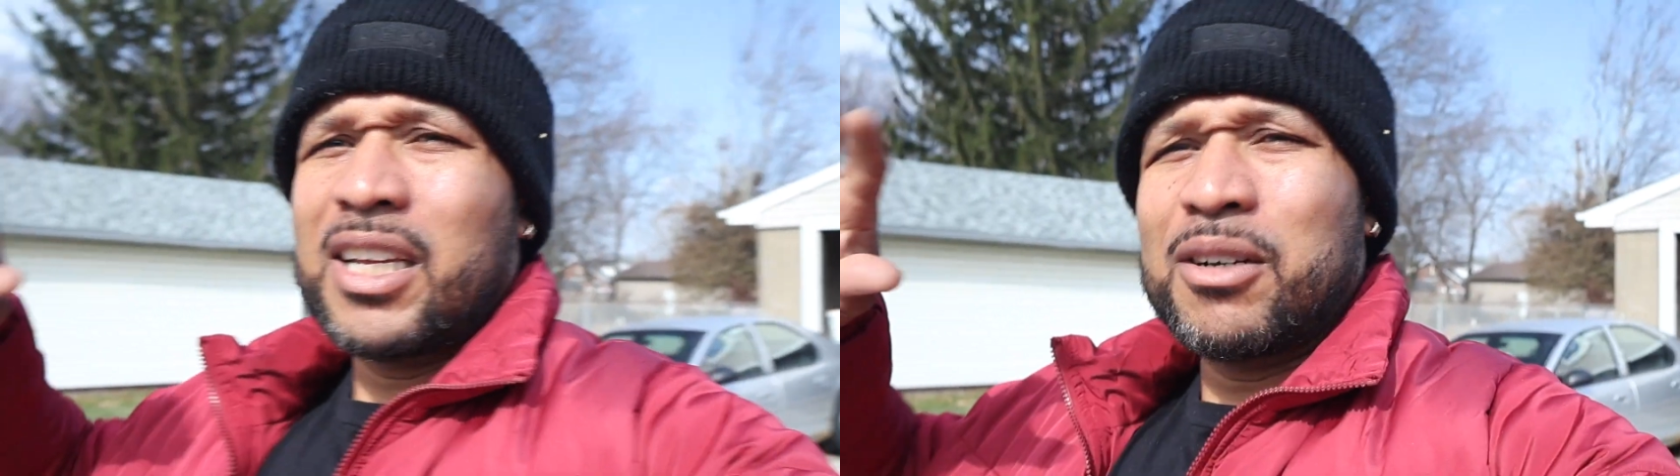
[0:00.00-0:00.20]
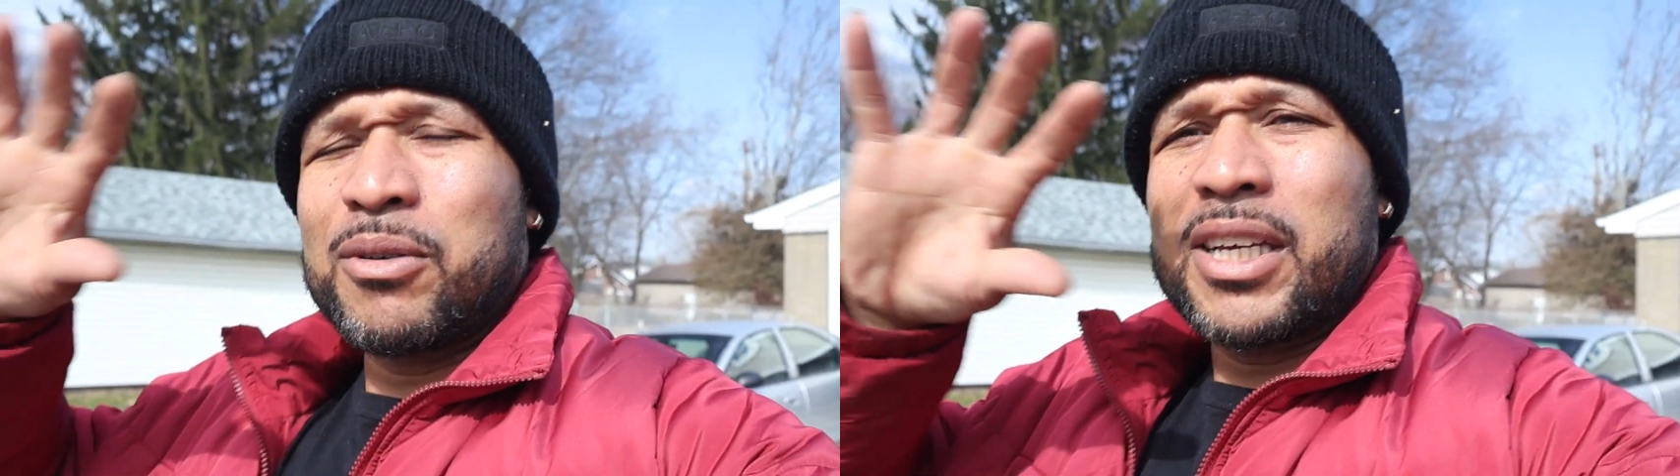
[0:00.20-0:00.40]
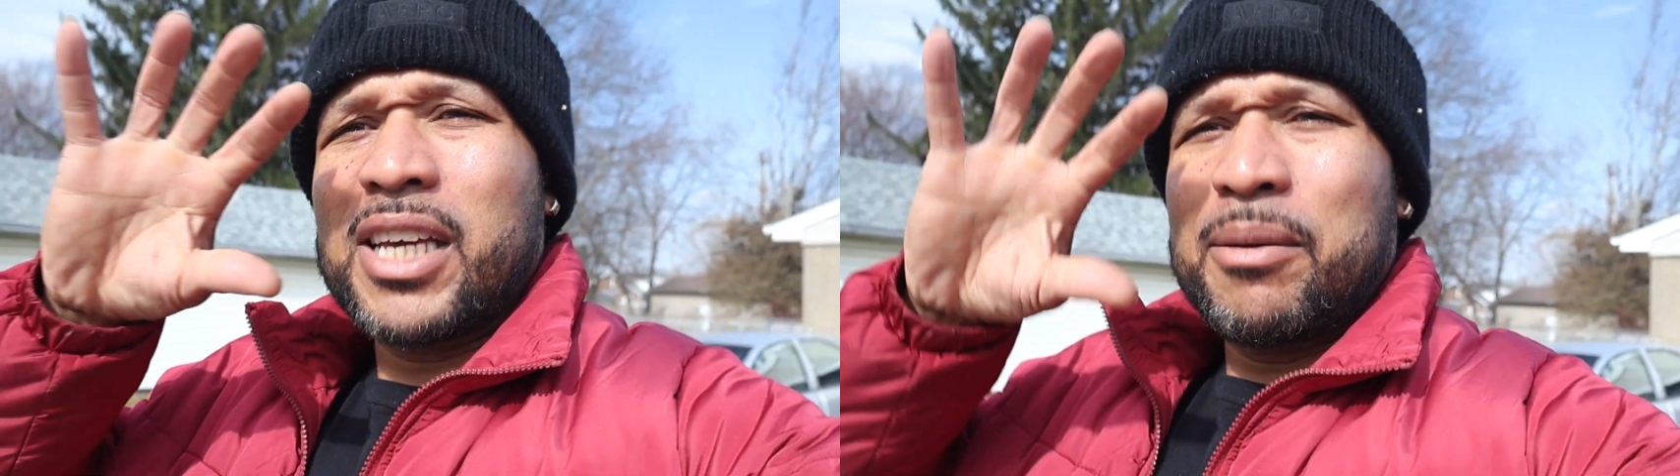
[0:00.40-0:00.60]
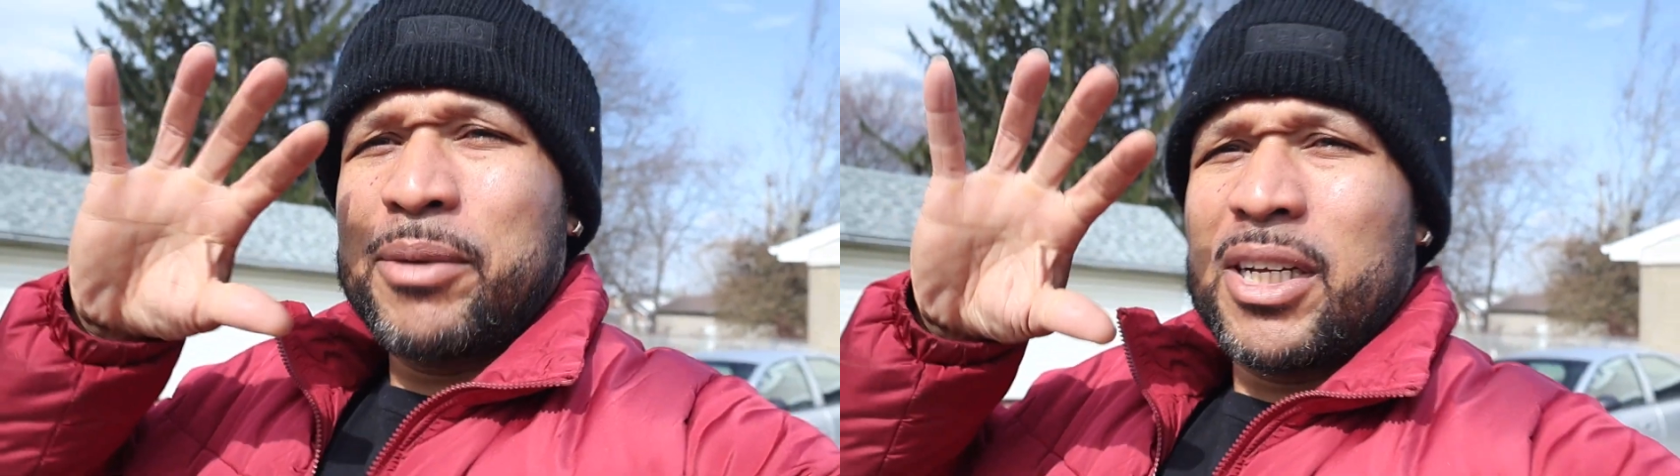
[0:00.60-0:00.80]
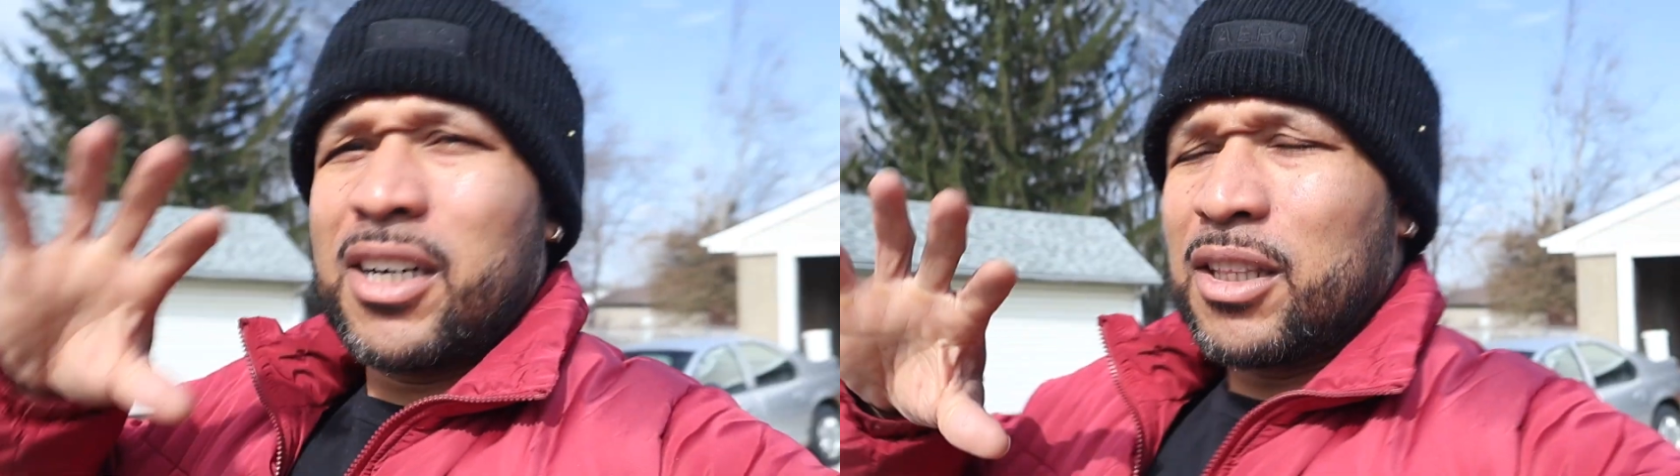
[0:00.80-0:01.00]
he the one that gave
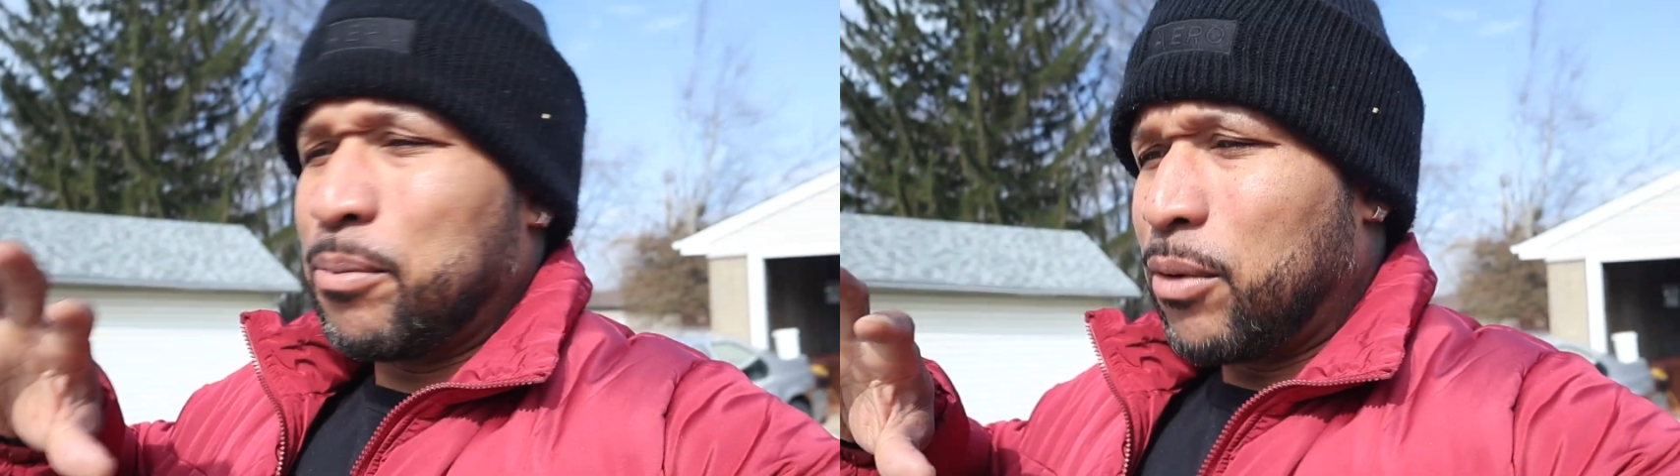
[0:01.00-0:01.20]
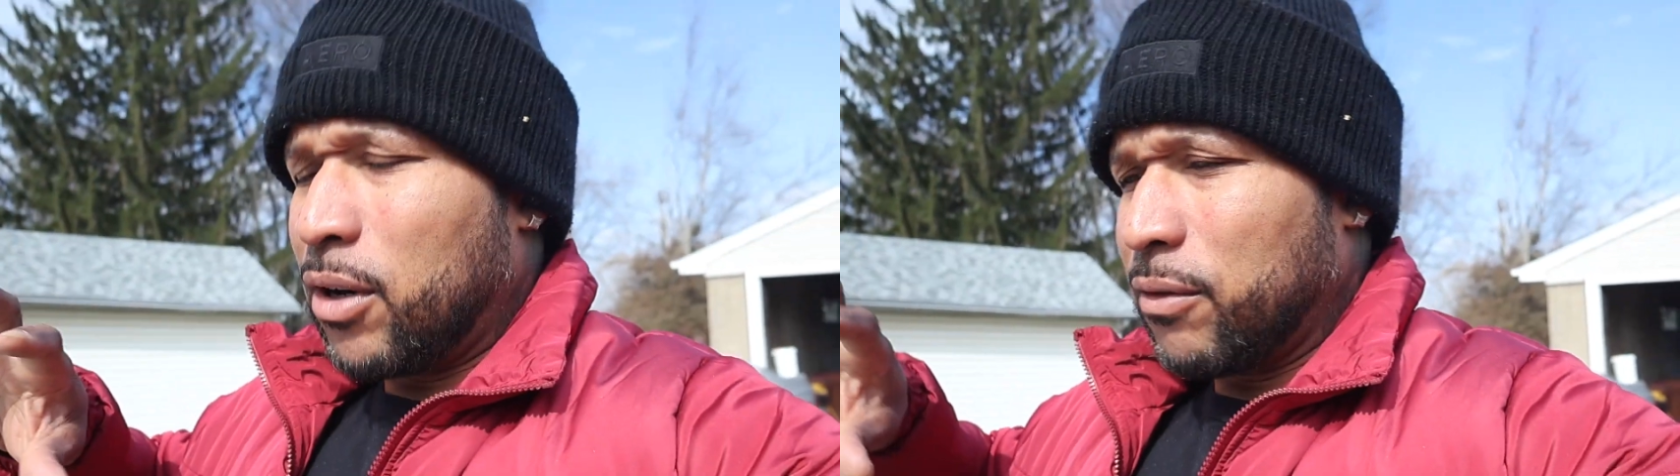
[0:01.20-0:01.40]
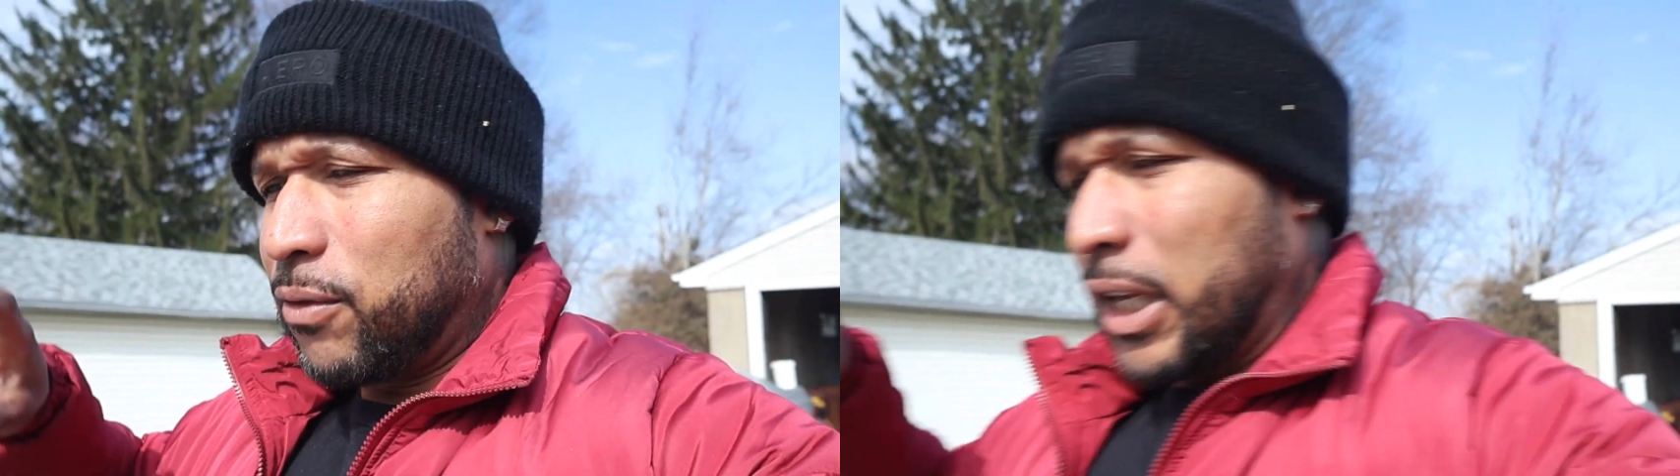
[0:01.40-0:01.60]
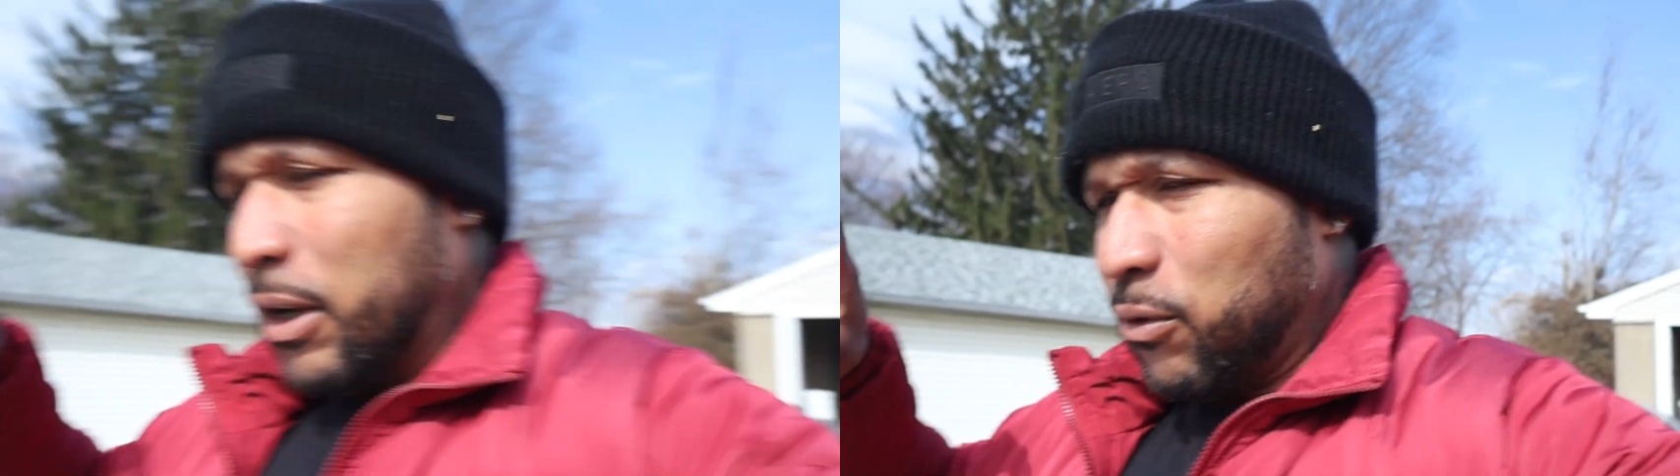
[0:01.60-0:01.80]
me the other part for that